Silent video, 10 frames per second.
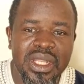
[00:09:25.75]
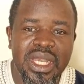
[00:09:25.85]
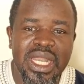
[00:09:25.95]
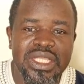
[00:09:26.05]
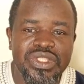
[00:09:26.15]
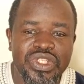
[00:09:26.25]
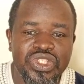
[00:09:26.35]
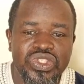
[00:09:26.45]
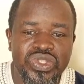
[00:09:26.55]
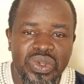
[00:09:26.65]
last
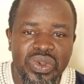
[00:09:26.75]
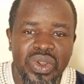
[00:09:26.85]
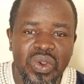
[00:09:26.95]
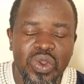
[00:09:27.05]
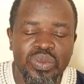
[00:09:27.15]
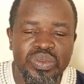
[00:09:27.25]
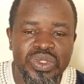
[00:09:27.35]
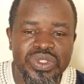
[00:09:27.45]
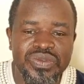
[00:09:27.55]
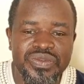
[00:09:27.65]
lecture,
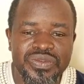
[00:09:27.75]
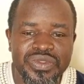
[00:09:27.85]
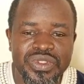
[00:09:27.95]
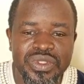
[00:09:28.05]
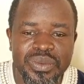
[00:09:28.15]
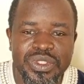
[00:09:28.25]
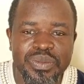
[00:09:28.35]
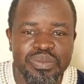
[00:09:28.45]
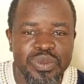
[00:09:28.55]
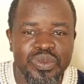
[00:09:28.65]
almost 50
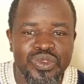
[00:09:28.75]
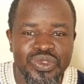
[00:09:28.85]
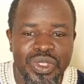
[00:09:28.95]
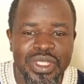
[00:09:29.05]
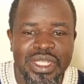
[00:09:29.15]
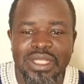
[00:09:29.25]
something people joined.